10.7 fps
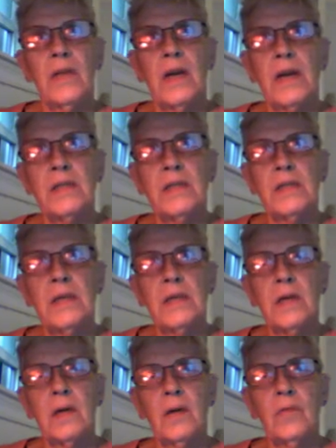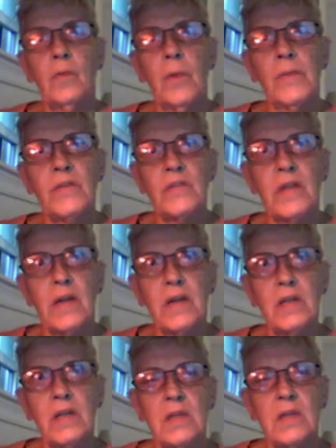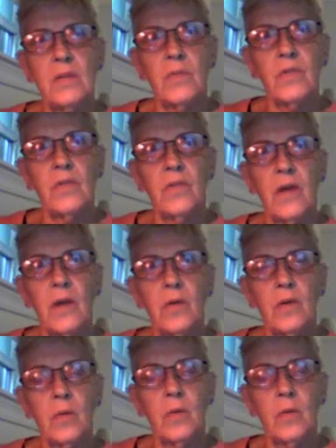idea of women's studies and was the founder,